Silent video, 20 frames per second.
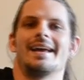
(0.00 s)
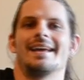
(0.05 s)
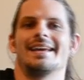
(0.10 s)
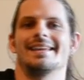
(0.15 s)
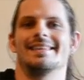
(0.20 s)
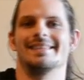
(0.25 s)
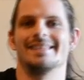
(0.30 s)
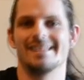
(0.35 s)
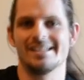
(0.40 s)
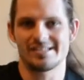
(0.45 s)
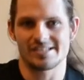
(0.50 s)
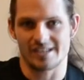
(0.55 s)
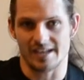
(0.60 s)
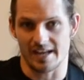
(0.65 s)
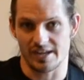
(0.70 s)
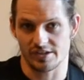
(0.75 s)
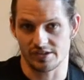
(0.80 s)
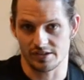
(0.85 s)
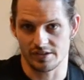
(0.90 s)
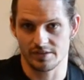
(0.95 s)
In this
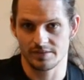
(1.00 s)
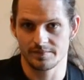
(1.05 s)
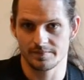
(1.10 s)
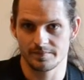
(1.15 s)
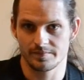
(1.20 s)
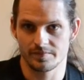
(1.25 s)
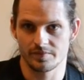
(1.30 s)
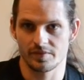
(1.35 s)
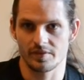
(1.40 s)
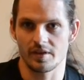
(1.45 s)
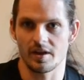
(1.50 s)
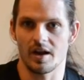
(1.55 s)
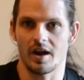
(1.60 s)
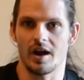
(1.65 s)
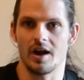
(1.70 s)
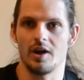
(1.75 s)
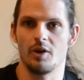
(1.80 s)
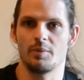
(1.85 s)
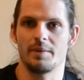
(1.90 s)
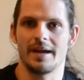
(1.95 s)
lesson,
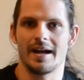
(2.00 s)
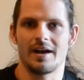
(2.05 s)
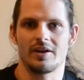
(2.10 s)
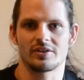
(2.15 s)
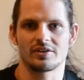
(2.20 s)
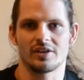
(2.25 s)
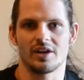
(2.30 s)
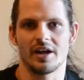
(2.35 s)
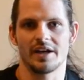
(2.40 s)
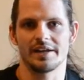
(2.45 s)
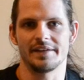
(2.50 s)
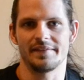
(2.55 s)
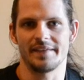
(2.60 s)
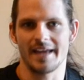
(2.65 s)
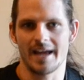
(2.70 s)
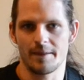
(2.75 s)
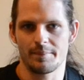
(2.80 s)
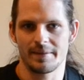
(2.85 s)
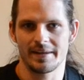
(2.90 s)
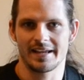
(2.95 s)
I'll be outlining the
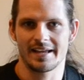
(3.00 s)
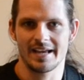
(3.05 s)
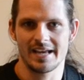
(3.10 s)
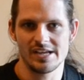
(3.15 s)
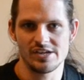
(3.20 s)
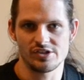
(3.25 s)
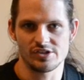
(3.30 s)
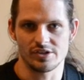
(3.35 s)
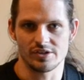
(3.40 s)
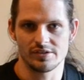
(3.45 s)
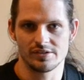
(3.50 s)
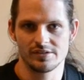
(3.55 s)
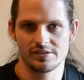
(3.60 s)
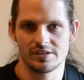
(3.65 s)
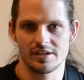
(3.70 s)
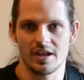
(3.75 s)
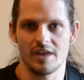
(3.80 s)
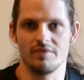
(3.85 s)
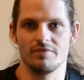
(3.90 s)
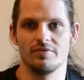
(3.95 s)
application
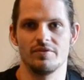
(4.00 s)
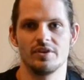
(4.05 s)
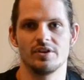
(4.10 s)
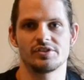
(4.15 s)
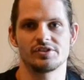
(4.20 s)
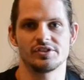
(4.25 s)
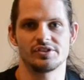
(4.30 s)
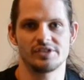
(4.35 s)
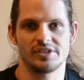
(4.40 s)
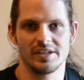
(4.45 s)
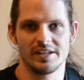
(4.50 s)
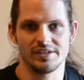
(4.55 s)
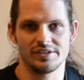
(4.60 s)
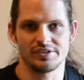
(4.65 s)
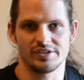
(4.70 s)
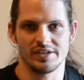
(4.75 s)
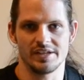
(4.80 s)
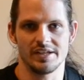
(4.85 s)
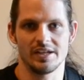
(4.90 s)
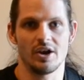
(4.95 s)
and
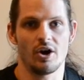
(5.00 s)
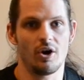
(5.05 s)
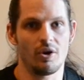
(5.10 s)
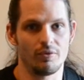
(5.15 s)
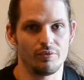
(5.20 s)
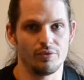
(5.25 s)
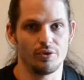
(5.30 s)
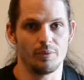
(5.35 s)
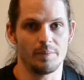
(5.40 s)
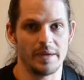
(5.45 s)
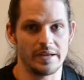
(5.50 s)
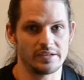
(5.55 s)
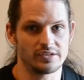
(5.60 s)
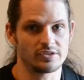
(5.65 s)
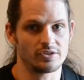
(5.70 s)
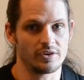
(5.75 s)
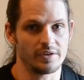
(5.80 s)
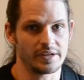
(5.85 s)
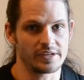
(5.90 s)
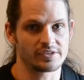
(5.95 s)
versatility of the
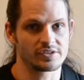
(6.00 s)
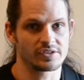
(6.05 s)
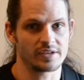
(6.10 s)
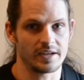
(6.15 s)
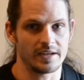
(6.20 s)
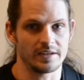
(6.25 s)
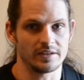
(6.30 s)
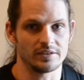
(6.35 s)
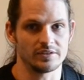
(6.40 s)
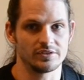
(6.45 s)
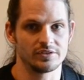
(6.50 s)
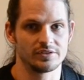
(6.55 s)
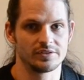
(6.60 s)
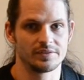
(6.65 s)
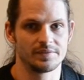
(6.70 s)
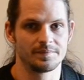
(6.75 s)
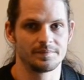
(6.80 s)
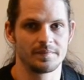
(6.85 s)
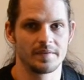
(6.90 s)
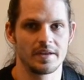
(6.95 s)
pentatonic scales.
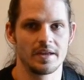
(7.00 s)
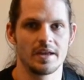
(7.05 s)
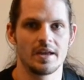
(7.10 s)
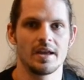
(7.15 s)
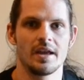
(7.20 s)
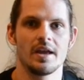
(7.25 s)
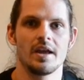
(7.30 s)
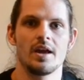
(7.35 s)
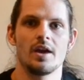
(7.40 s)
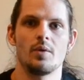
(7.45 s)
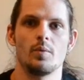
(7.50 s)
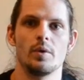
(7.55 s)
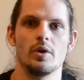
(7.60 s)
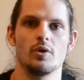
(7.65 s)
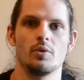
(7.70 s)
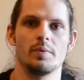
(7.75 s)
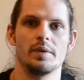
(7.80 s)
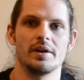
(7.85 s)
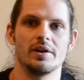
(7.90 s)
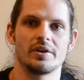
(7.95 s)
We
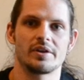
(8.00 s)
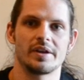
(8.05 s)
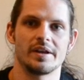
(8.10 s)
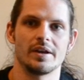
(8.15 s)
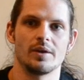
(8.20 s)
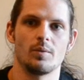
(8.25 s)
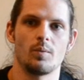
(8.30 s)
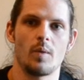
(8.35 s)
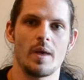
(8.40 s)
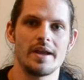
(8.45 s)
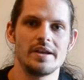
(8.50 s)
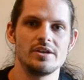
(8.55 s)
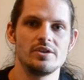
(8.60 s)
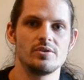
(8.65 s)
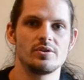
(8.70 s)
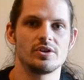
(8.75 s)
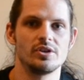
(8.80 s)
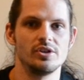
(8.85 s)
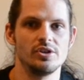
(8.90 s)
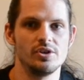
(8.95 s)
will be looking at when you
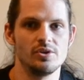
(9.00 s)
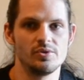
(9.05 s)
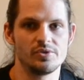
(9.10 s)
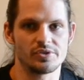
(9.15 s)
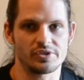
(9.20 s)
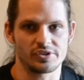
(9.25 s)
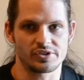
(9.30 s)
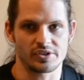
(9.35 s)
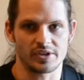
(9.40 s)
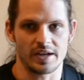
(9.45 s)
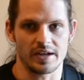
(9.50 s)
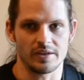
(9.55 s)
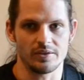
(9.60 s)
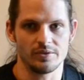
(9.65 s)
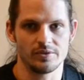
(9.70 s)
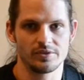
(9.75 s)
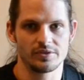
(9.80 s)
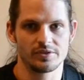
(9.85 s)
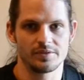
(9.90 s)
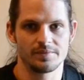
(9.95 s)
can use the
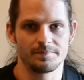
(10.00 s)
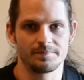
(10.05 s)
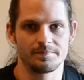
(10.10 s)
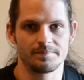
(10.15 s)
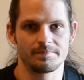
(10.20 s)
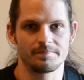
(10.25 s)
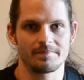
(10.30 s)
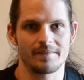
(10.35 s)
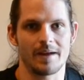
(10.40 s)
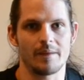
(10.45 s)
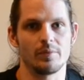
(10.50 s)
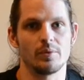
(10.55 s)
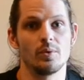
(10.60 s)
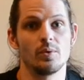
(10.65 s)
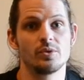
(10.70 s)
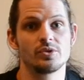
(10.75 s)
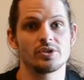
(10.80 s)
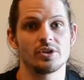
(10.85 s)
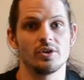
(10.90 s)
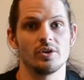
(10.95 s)
scales, and we'll
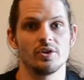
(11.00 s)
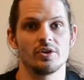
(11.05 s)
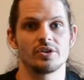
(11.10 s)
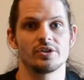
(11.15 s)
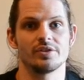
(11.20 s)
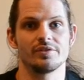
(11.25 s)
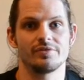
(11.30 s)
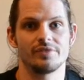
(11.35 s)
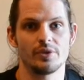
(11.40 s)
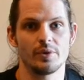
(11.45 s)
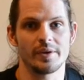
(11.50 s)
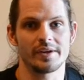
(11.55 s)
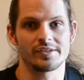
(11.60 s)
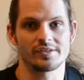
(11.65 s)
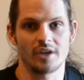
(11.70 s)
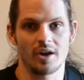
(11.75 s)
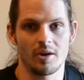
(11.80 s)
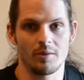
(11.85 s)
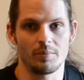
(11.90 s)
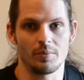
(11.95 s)
also look at a few
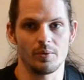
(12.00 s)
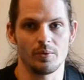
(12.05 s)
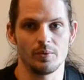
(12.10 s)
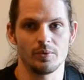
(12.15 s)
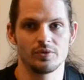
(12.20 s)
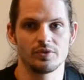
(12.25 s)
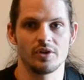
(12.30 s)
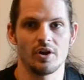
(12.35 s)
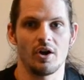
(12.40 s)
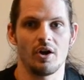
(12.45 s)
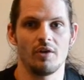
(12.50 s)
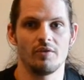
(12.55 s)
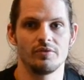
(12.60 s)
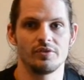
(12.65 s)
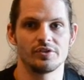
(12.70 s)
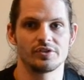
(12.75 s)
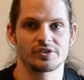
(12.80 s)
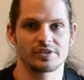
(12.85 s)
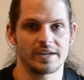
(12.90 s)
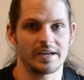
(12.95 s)
examples of
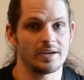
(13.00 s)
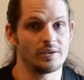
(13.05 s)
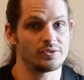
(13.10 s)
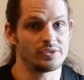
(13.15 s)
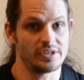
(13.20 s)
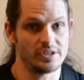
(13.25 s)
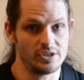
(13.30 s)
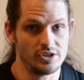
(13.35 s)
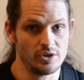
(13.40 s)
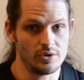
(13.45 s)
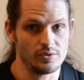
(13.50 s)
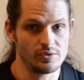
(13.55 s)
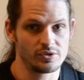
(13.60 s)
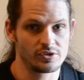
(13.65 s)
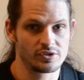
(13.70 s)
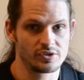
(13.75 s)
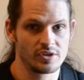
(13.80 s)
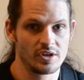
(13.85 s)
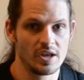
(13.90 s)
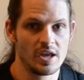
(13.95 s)
the scales in
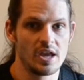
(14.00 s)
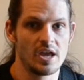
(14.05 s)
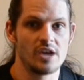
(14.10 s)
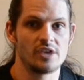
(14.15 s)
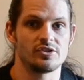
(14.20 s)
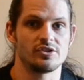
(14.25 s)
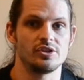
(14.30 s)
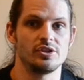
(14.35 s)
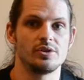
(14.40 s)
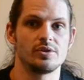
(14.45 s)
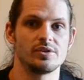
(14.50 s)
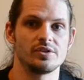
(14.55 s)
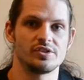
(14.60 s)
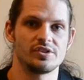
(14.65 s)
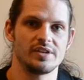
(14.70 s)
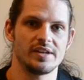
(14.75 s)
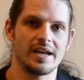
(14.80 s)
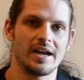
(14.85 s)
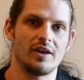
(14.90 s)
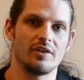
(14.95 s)
use so you can
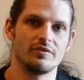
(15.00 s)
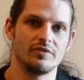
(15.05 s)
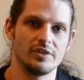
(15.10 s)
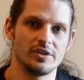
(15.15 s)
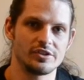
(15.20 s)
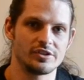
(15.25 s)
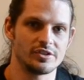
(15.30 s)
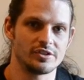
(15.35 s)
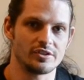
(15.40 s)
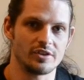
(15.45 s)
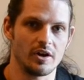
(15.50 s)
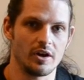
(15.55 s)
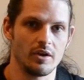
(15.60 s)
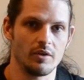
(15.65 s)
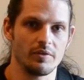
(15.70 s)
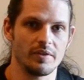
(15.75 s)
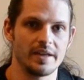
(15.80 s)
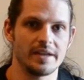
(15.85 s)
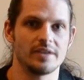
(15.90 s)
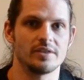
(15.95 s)
see how
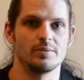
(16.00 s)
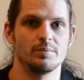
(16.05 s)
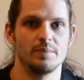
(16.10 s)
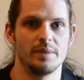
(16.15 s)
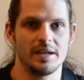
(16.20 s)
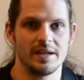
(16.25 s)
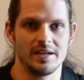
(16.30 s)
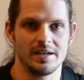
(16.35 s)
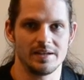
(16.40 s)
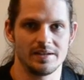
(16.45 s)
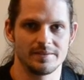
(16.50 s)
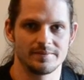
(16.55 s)
versatile they can be.